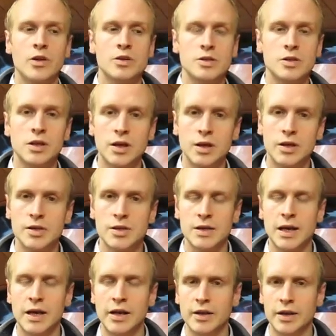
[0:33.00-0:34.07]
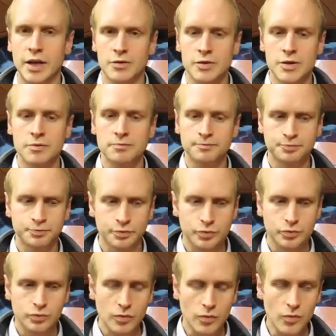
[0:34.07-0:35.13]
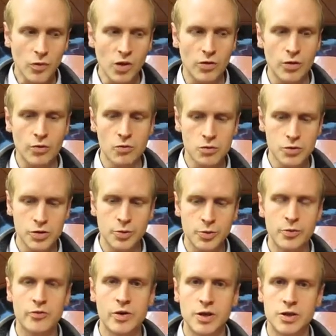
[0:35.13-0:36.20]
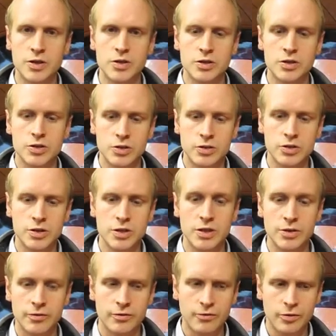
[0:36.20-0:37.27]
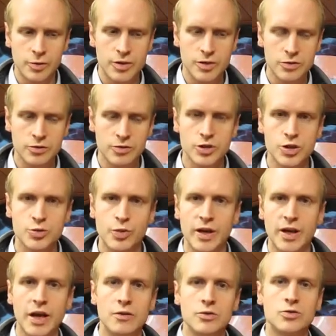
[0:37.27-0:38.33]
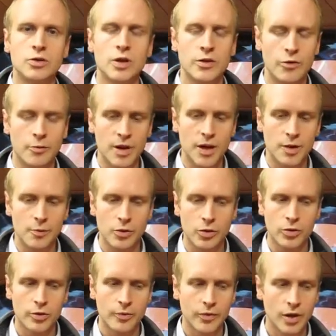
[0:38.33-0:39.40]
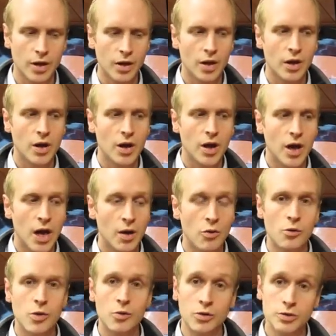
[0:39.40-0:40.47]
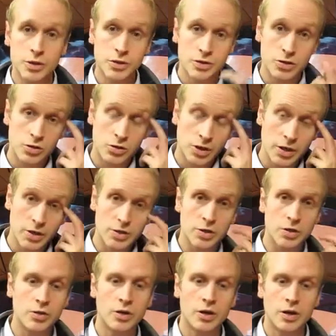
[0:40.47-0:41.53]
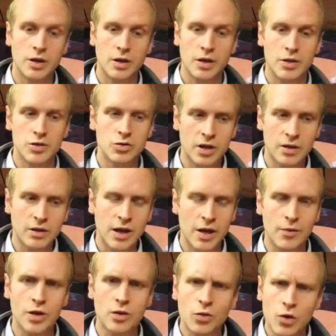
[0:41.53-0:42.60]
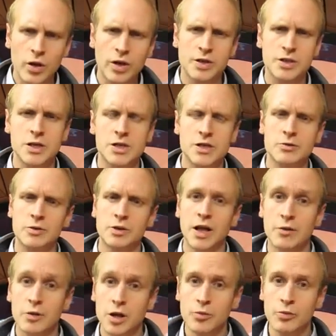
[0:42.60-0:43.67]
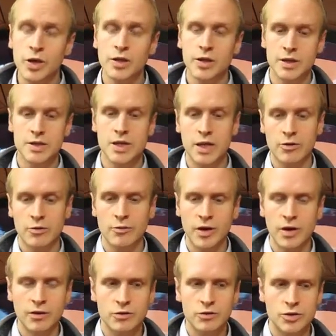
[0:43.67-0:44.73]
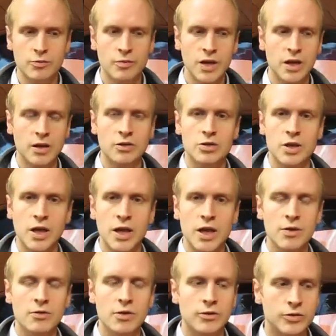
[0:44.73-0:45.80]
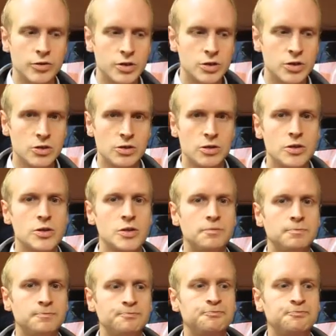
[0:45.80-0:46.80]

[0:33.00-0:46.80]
slides and handouts that were all sort of provided to the students in different formats and sort of spread out all over Blackboard. And what we wanted to try and do is how we can organise that material, how we can bring that together and sort of make it coherent for the students.